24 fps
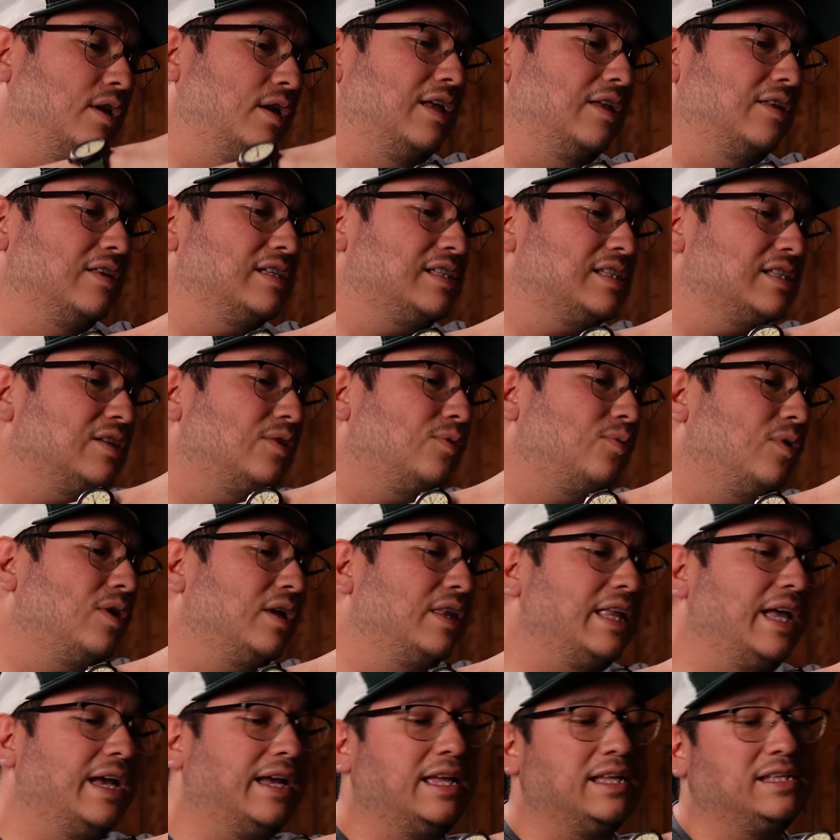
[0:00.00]
Now, this is the
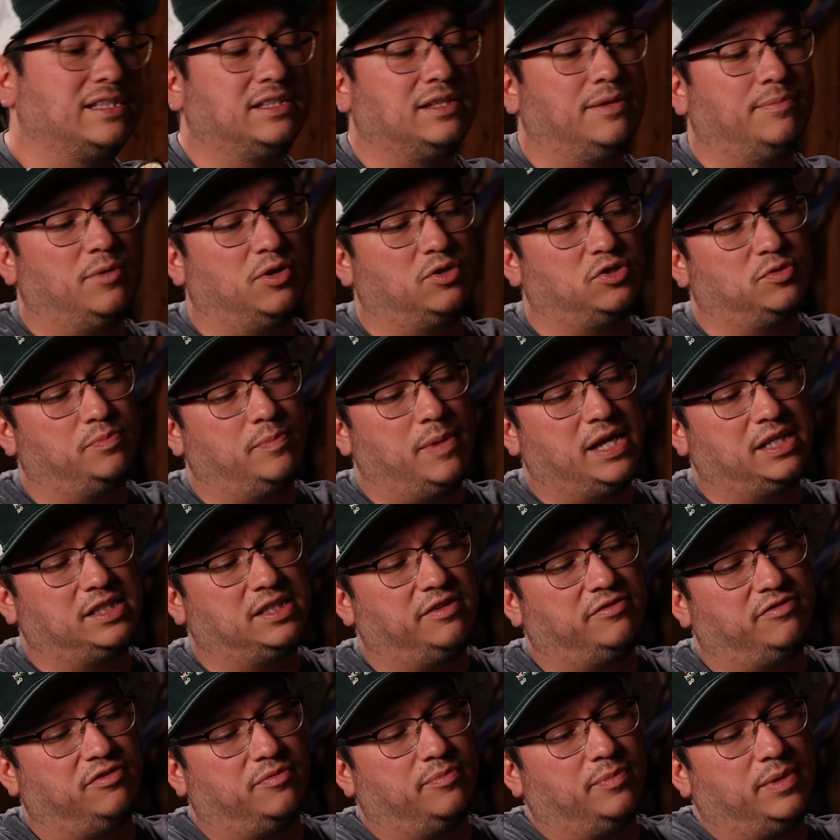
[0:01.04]
one that gets the most
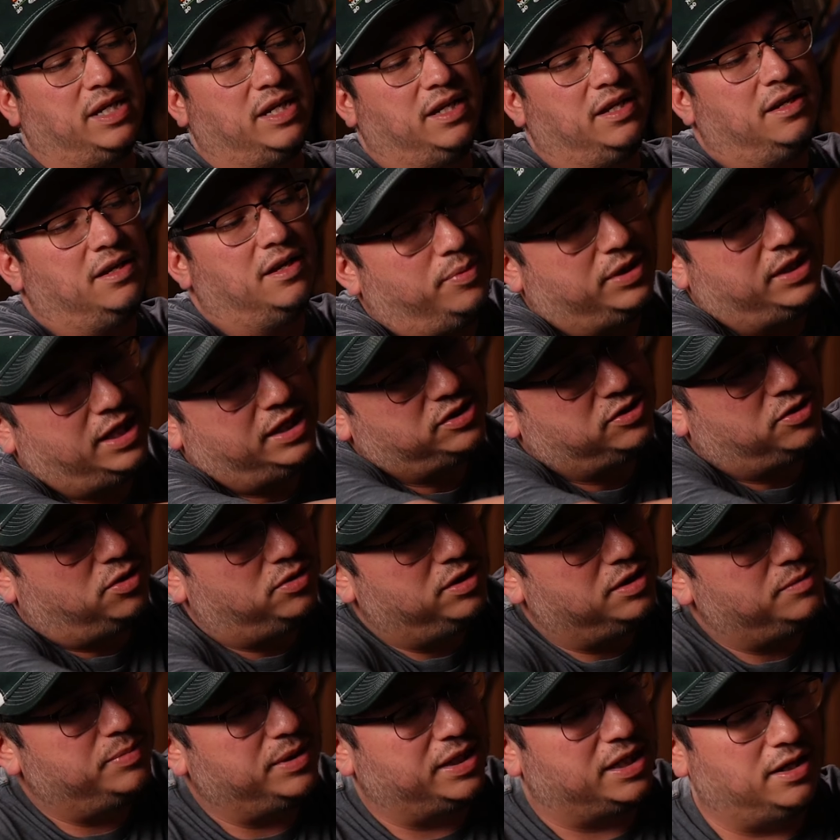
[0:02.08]
messy for me, but that's
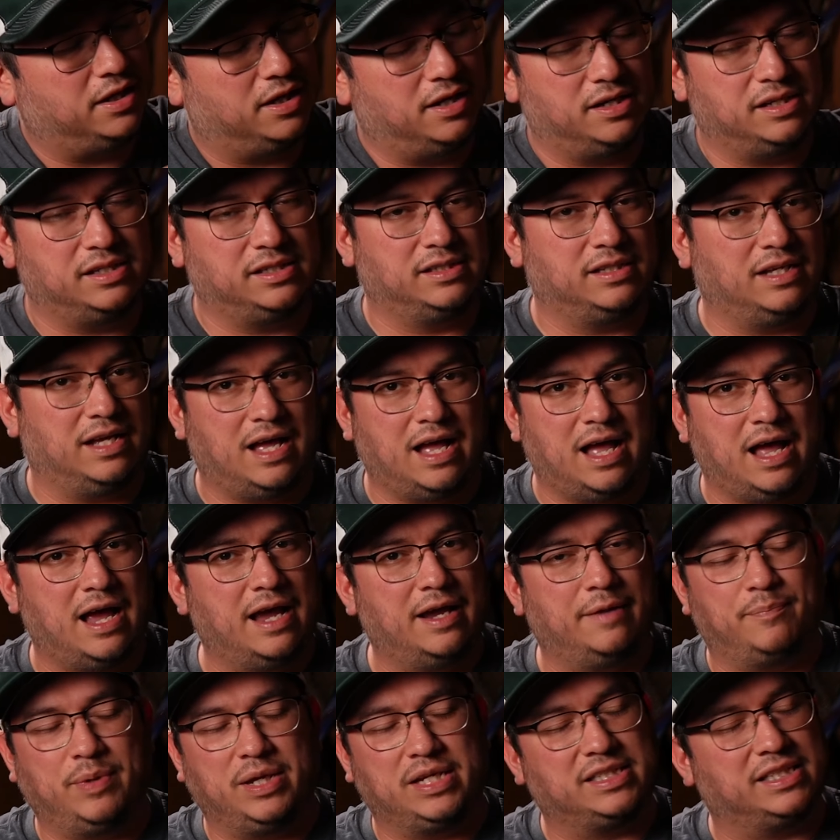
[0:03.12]
only because
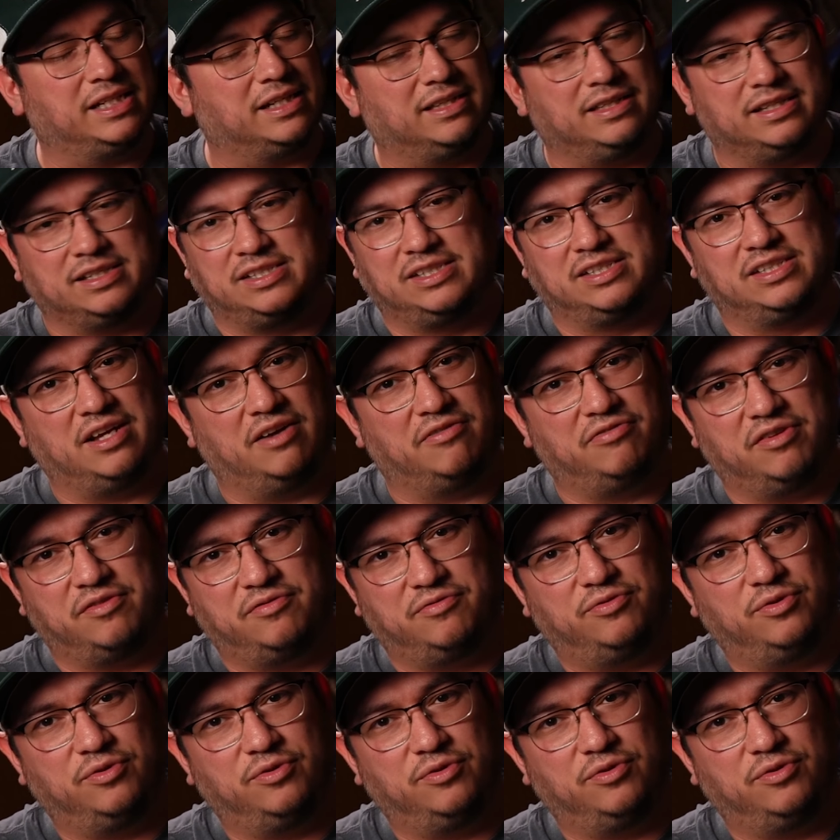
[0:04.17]
I basically stuff it